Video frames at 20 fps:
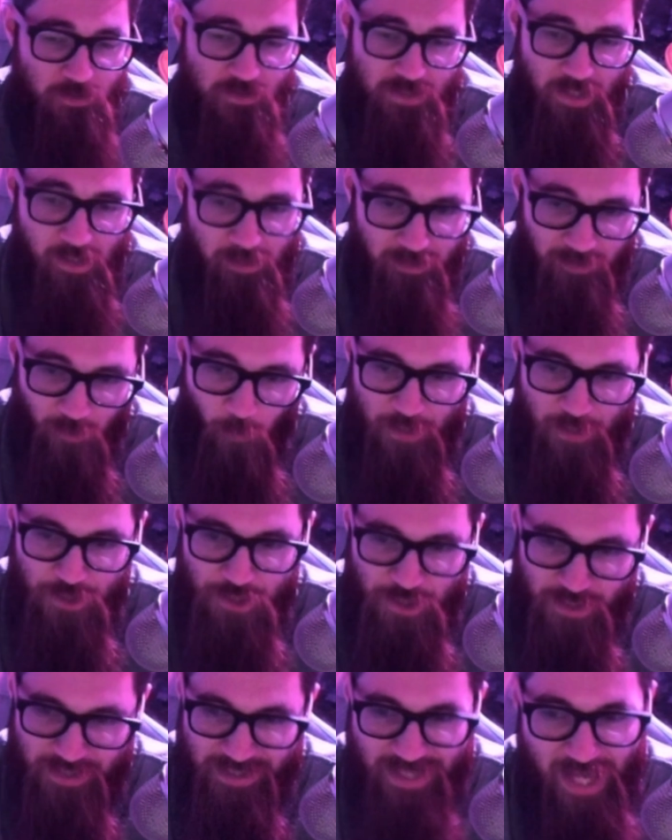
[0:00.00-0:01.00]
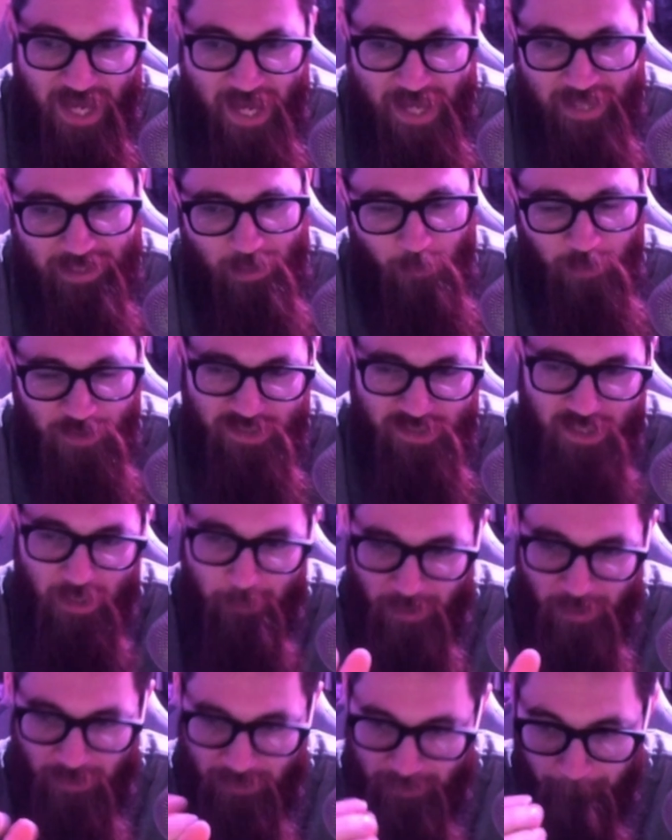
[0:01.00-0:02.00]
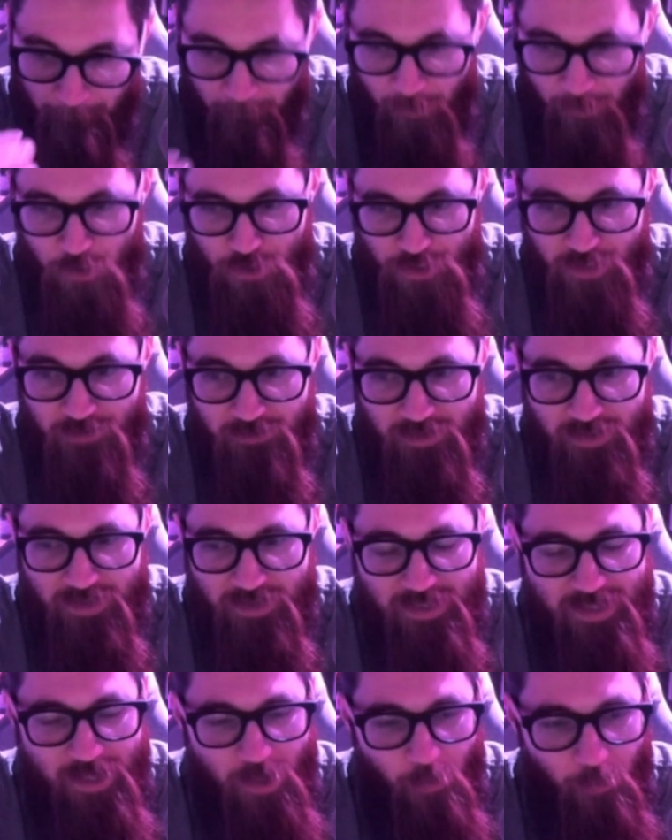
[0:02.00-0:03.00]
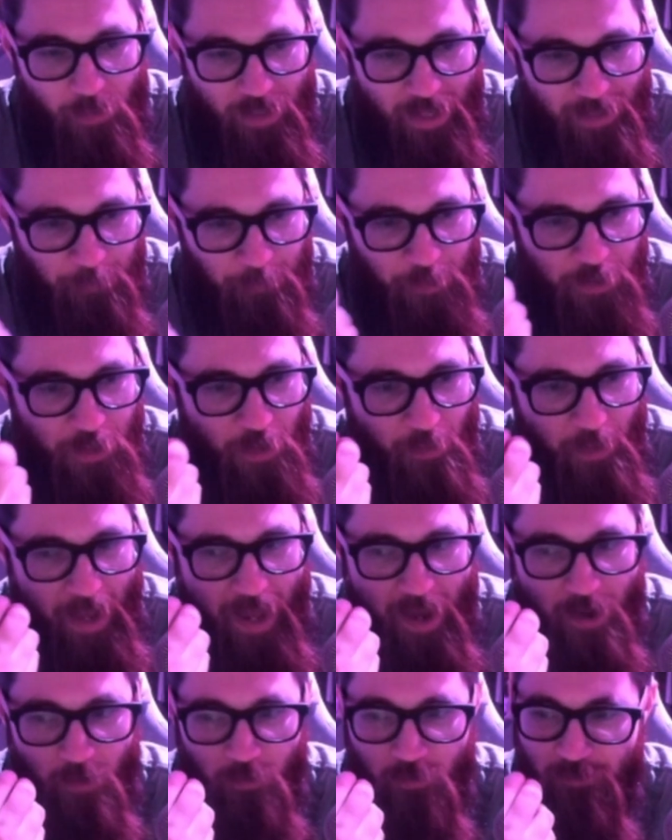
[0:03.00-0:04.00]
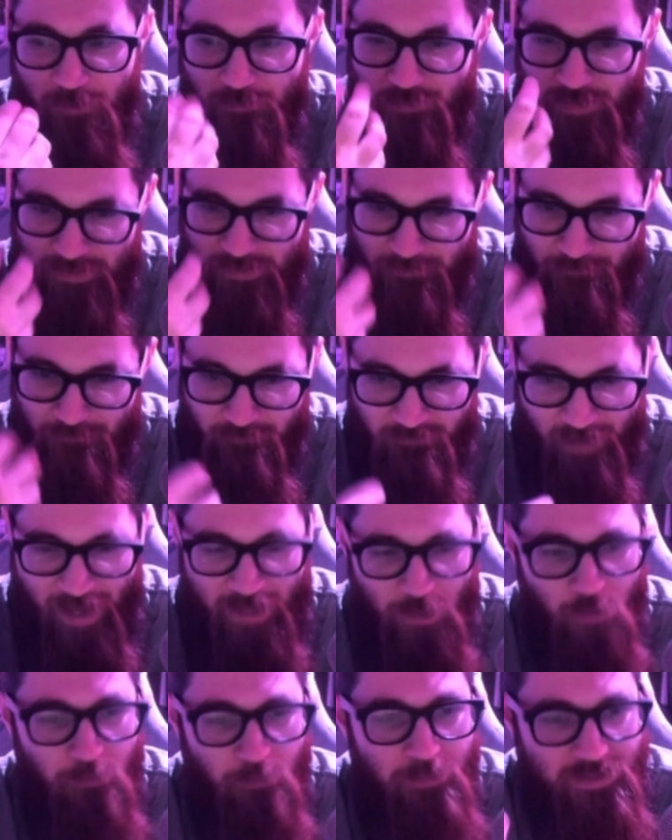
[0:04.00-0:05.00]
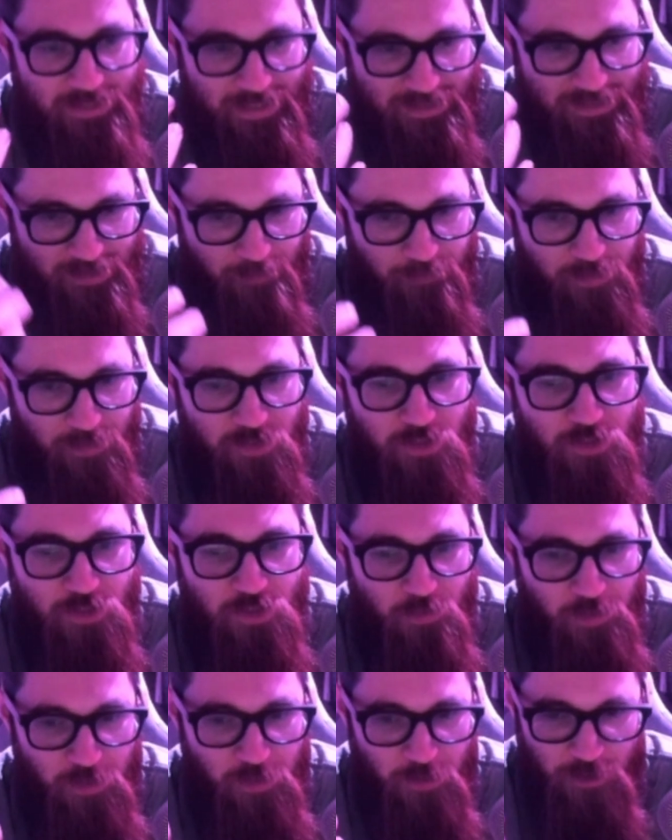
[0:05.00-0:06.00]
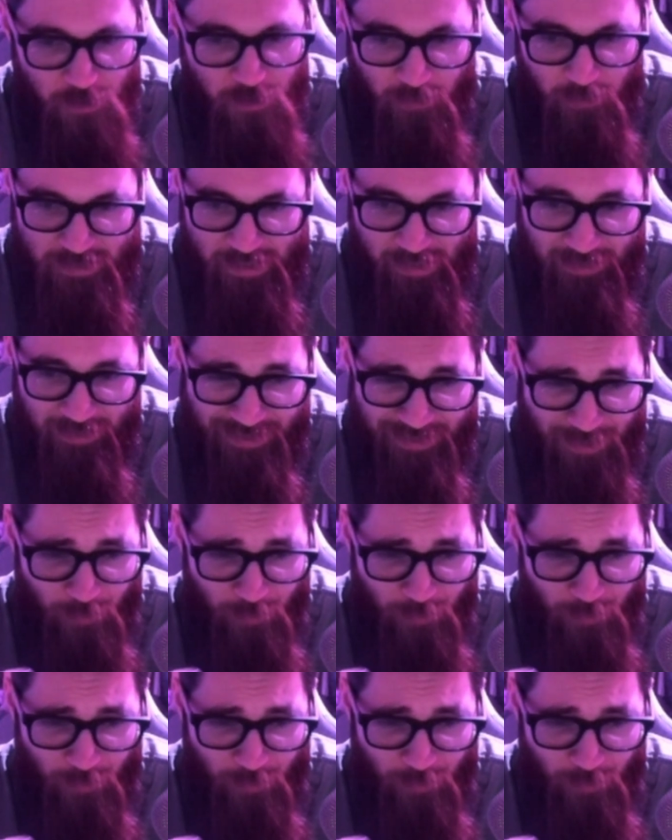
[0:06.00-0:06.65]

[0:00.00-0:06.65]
done. Question 9, I want to talk about immersion. I want to know how the environment has something to do with your storytelling and